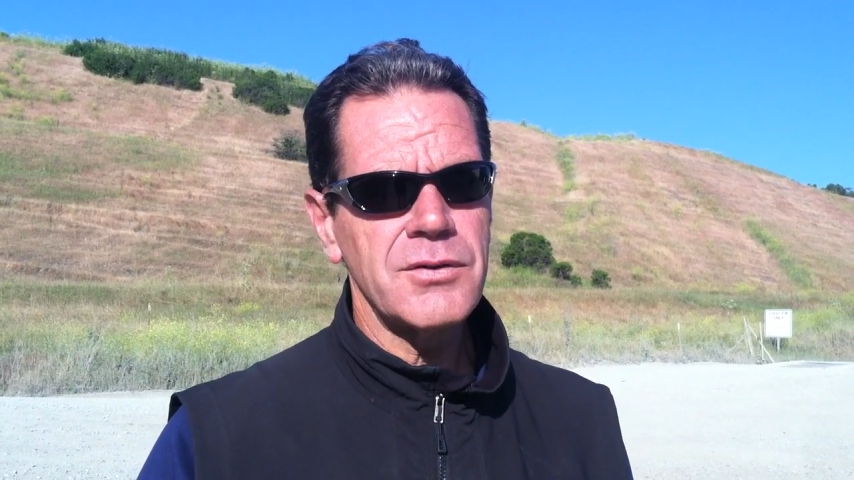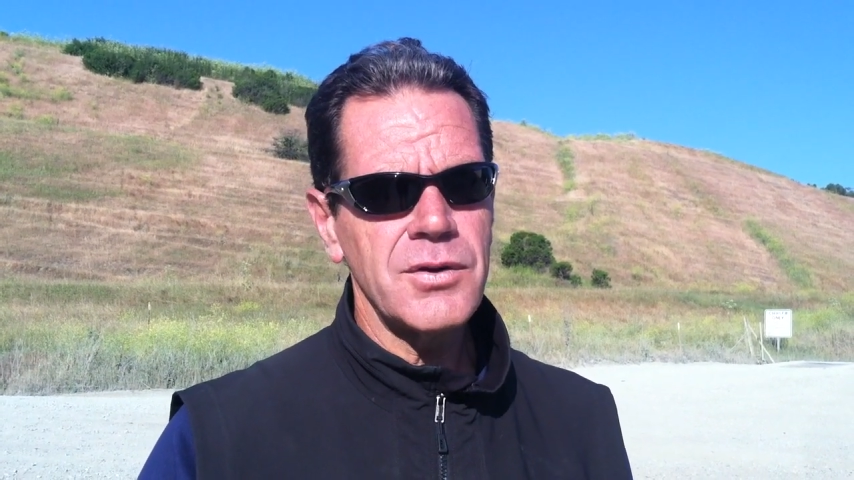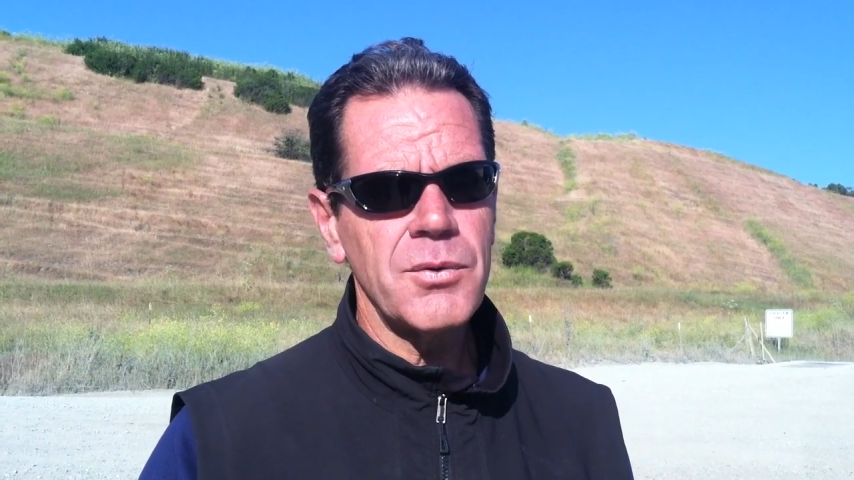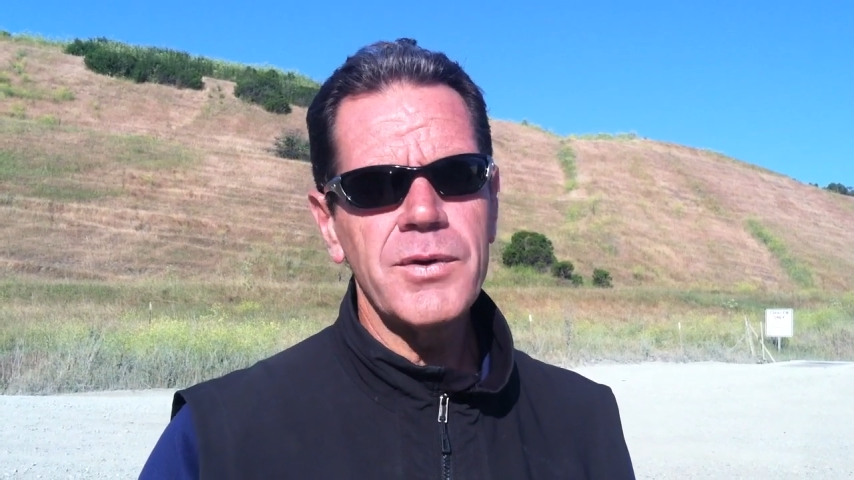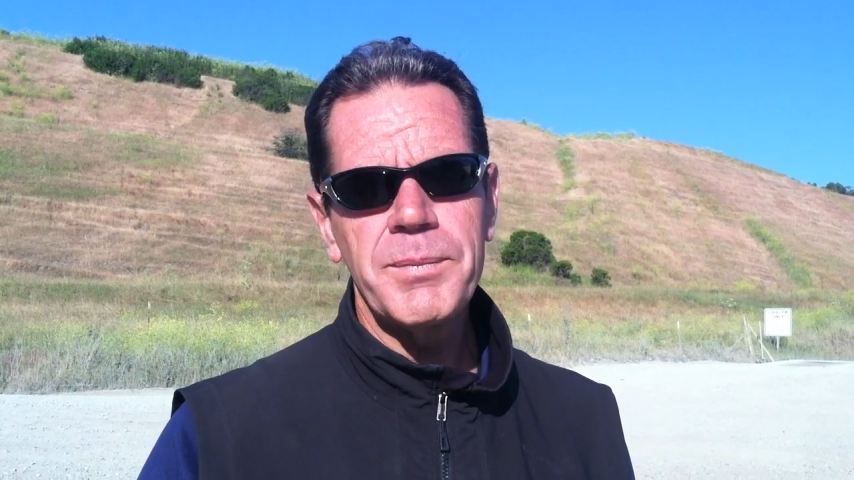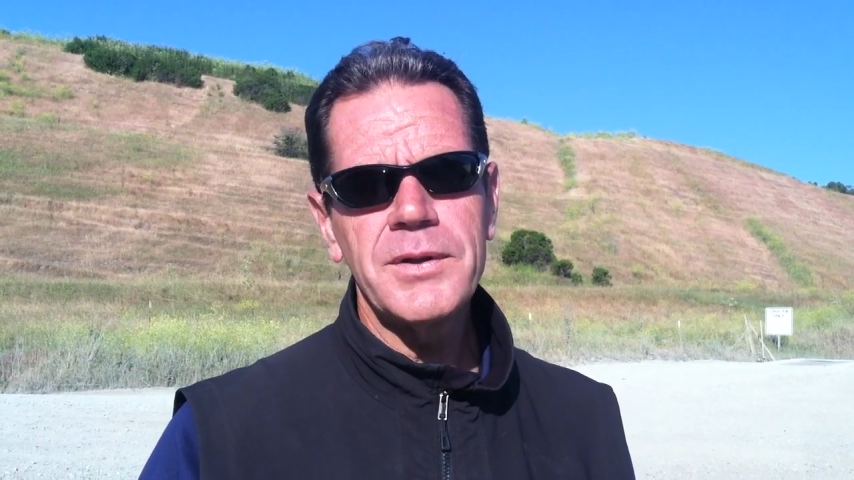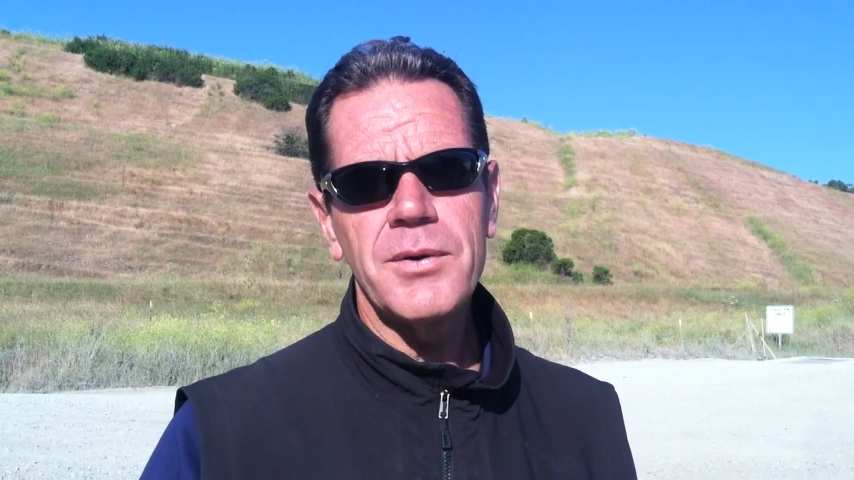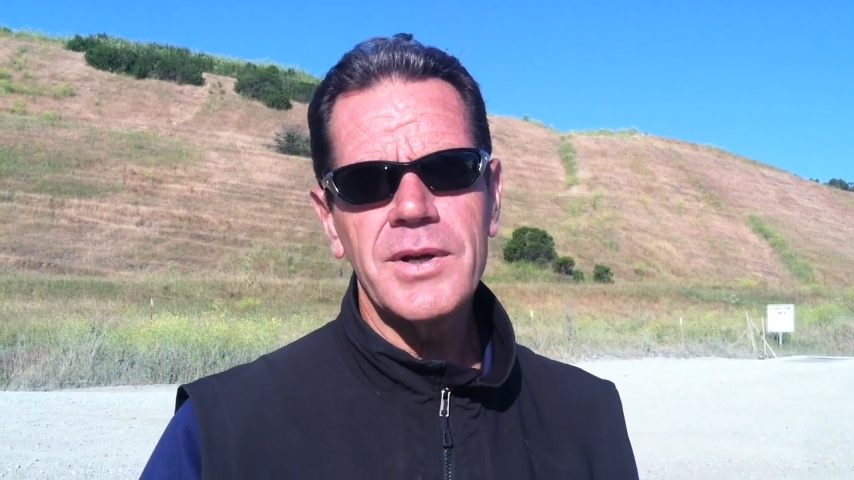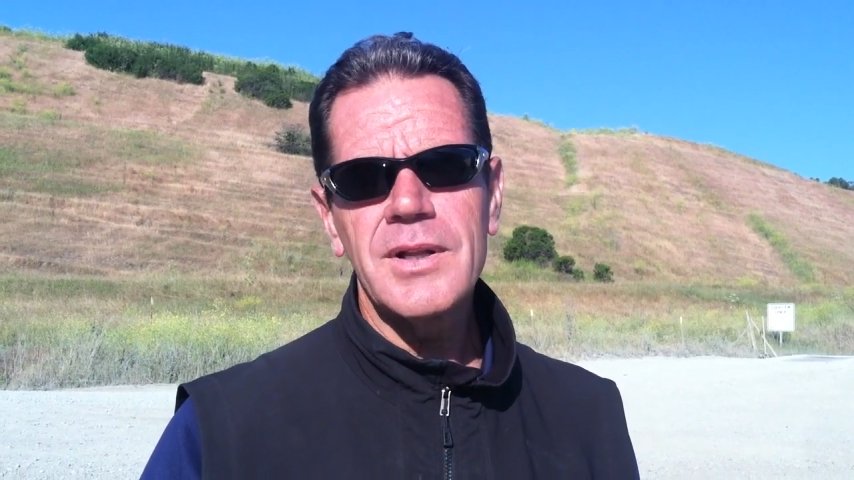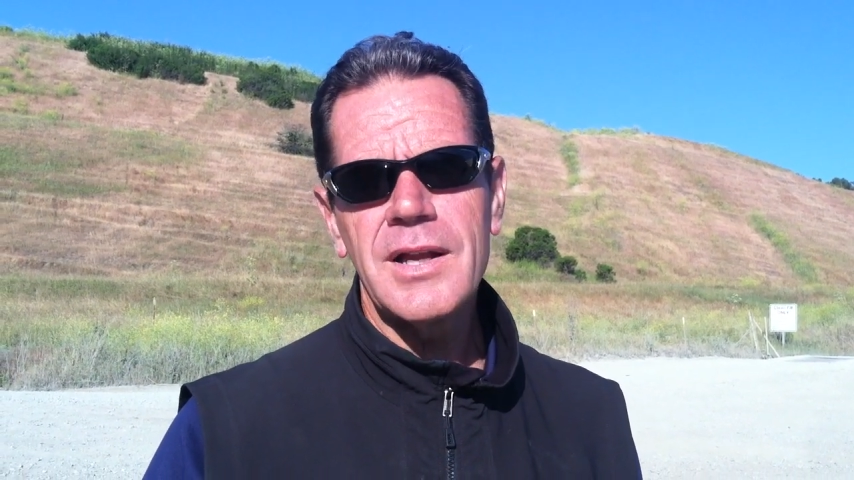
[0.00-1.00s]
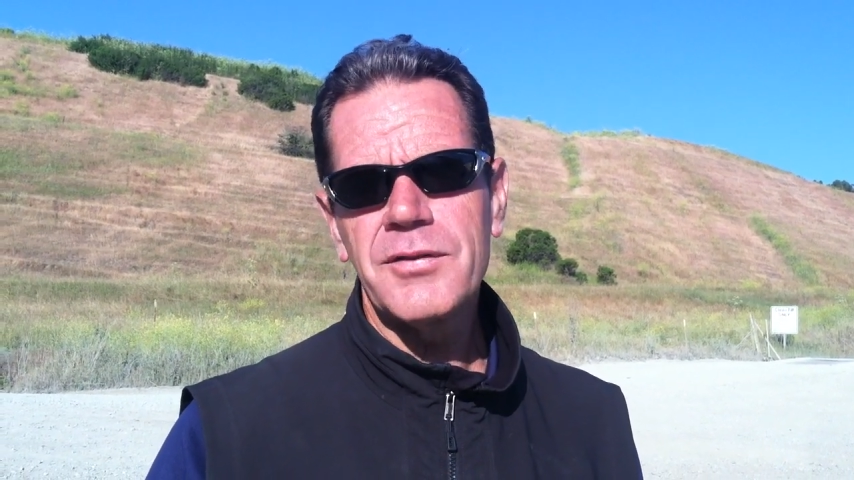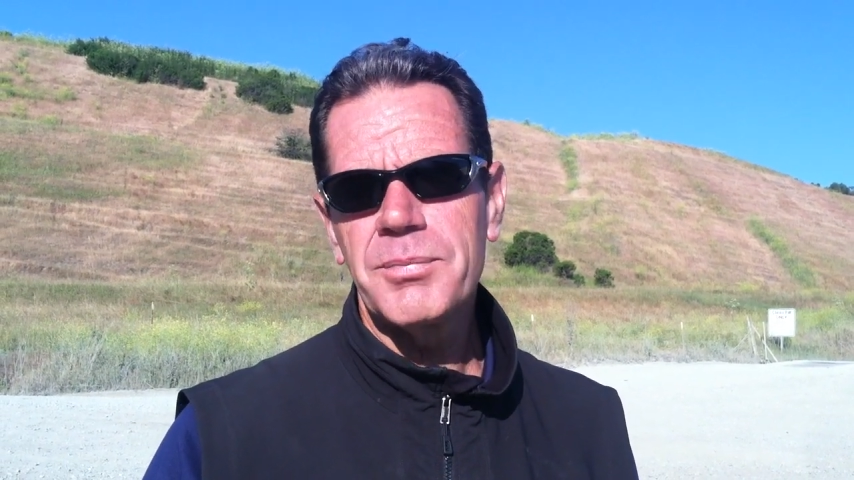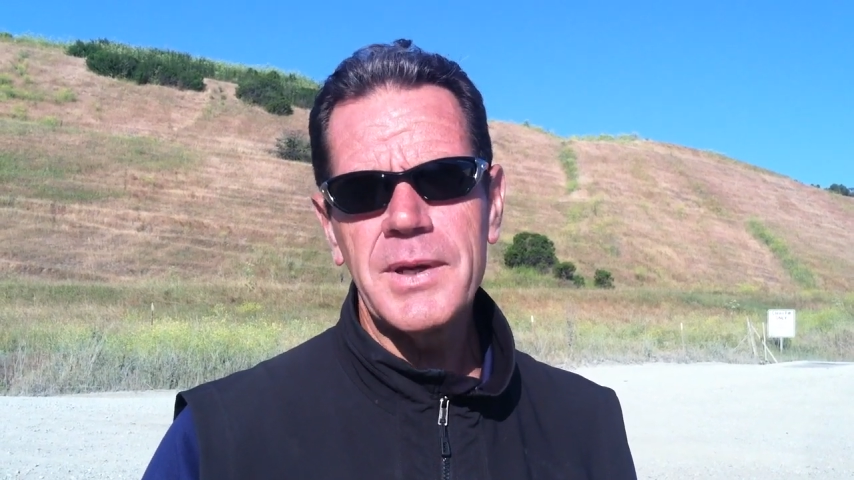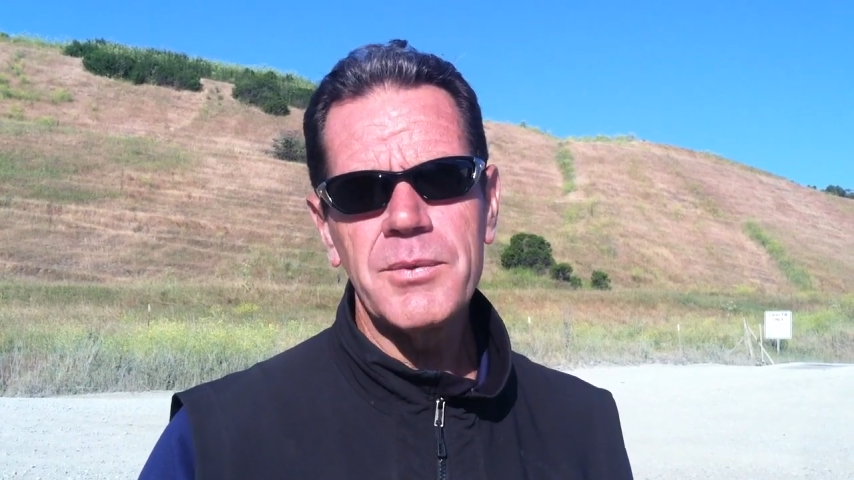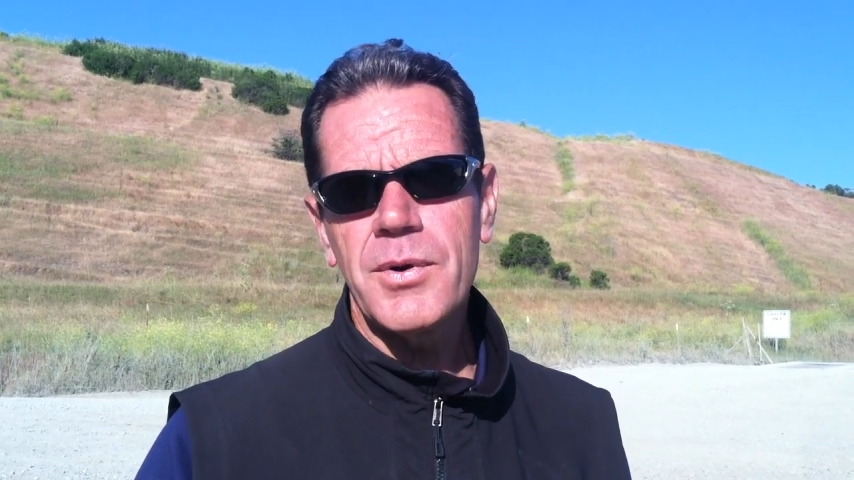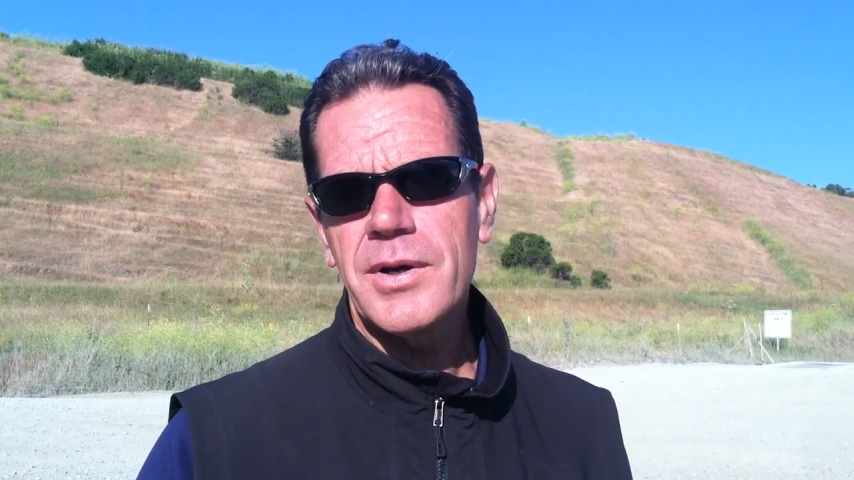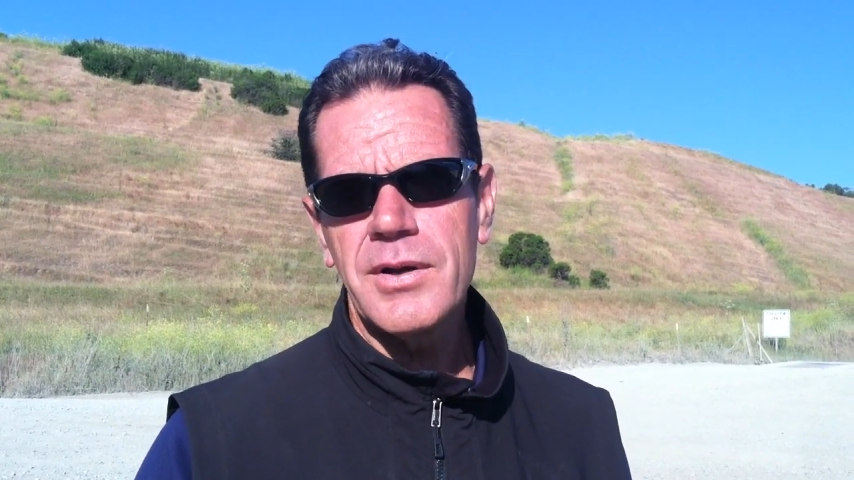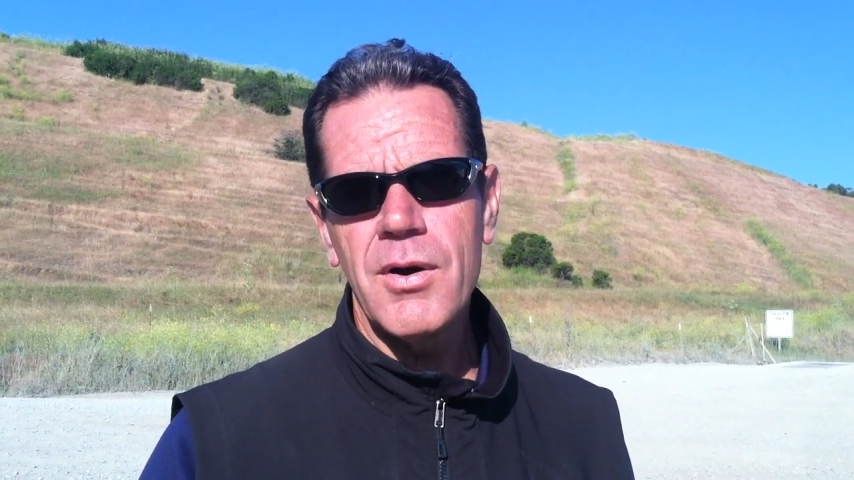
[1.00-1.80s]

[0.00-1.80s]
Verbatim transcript: so we've been doing a lot of speed work,